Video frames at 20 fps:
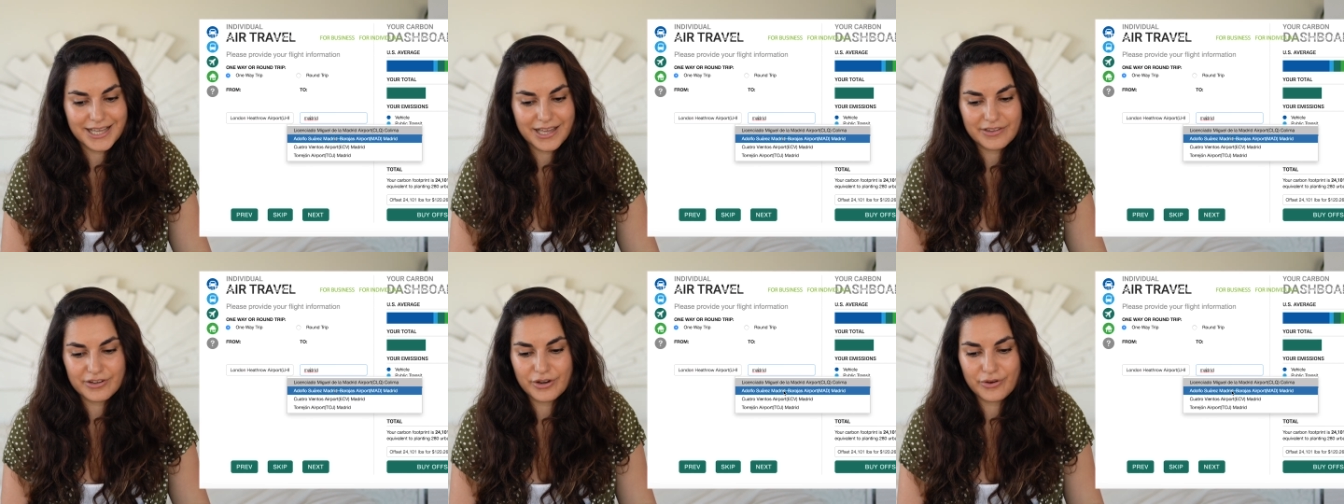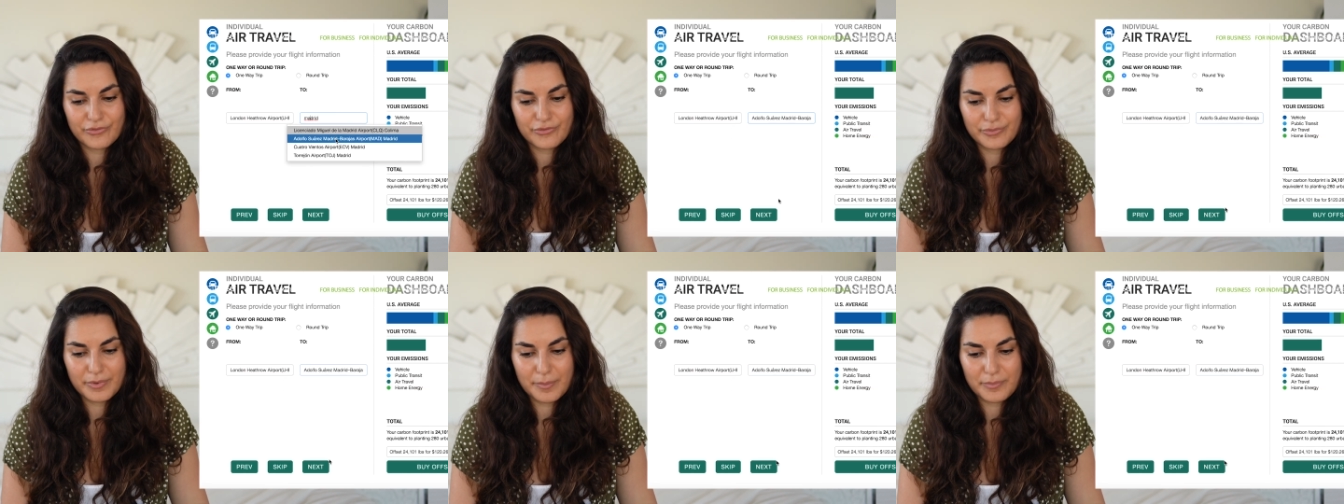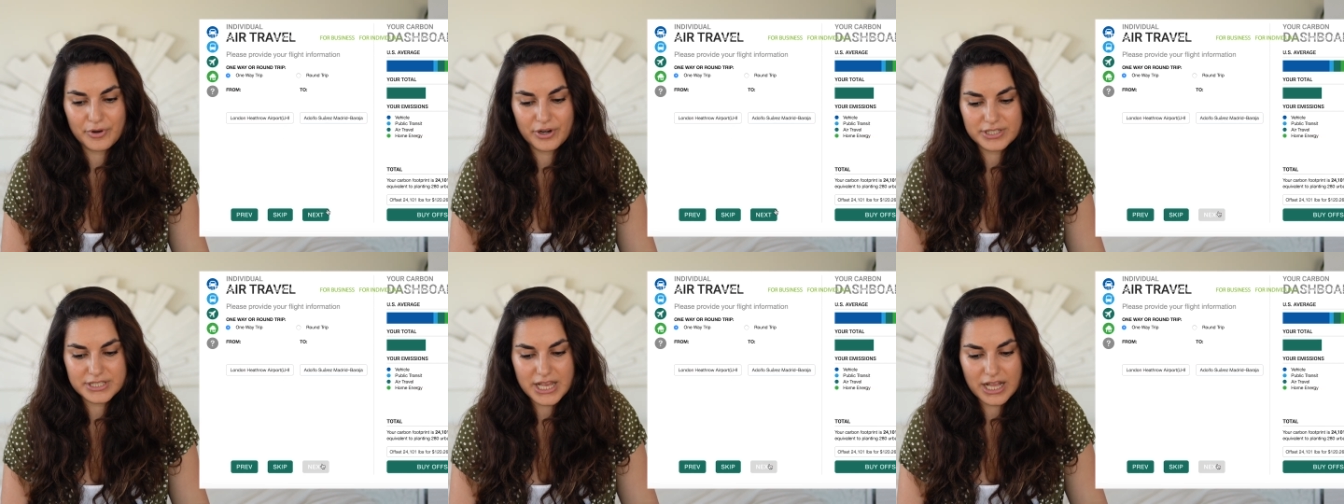I don't
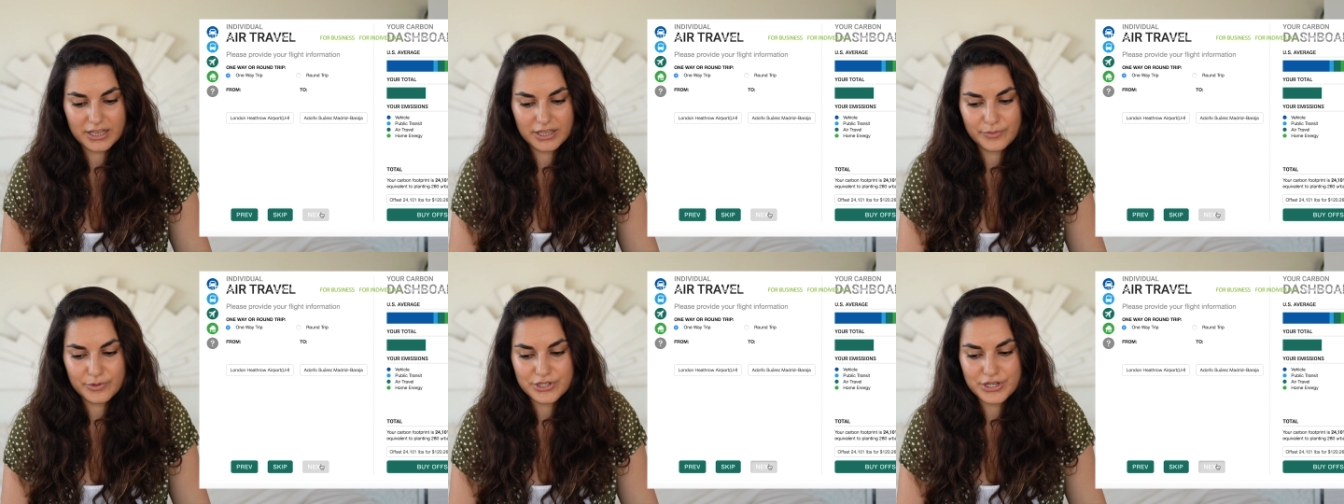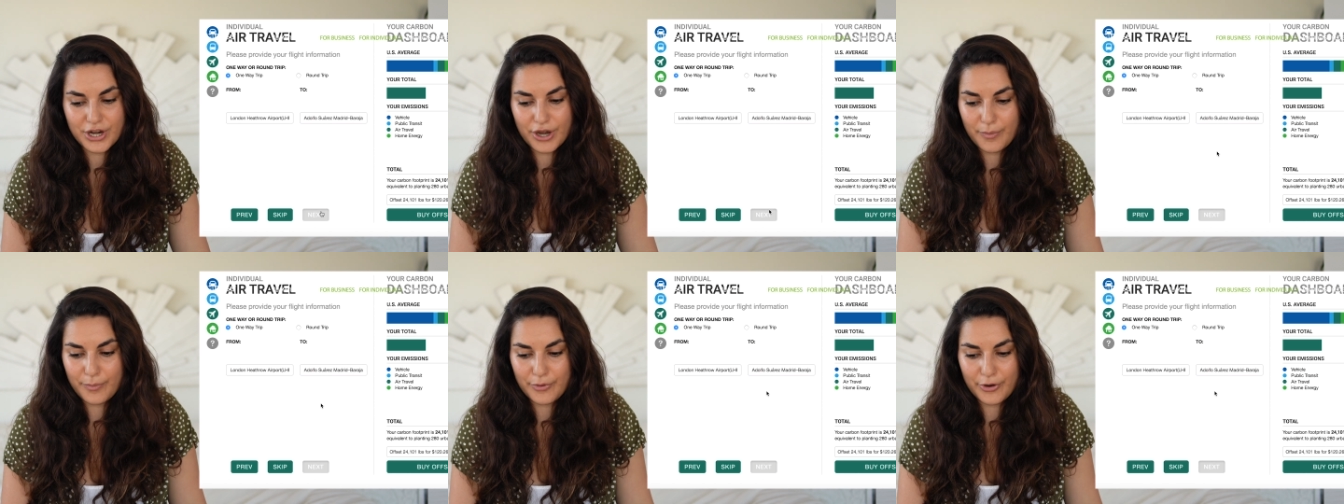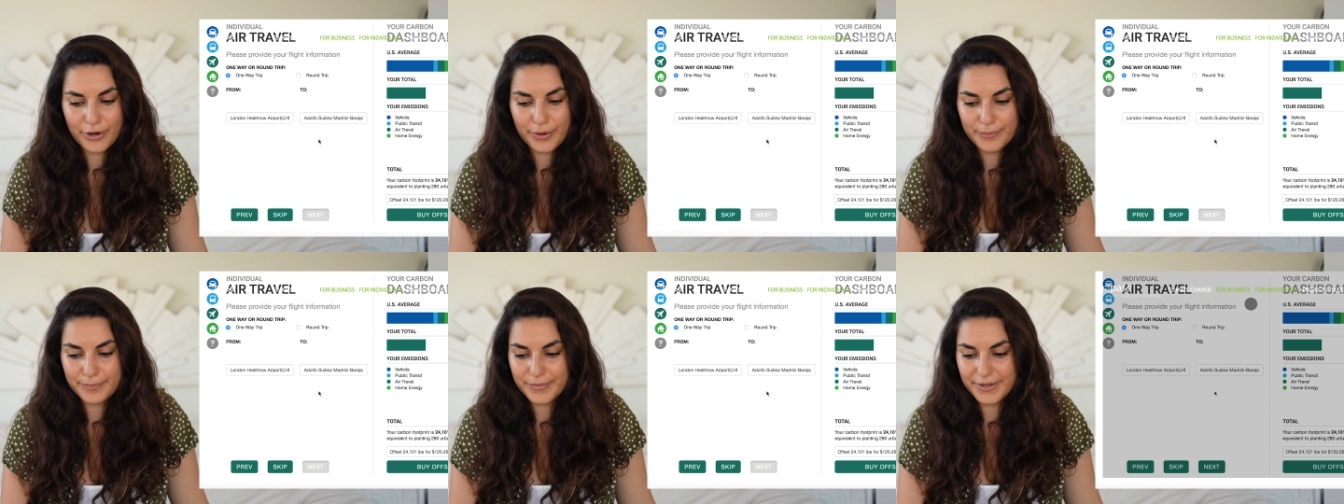remember exactly which
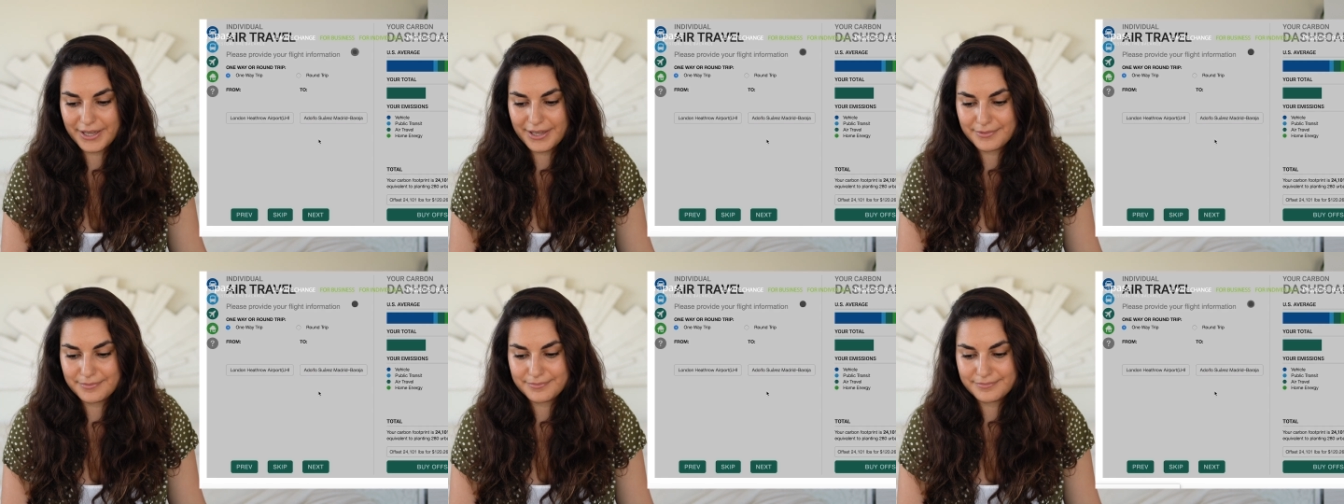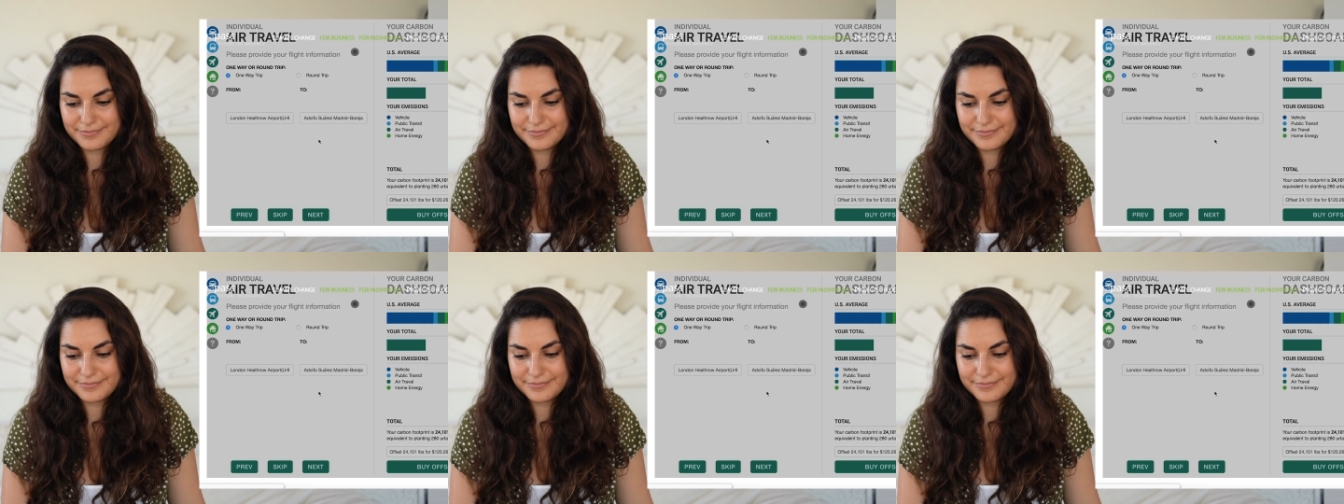airport, but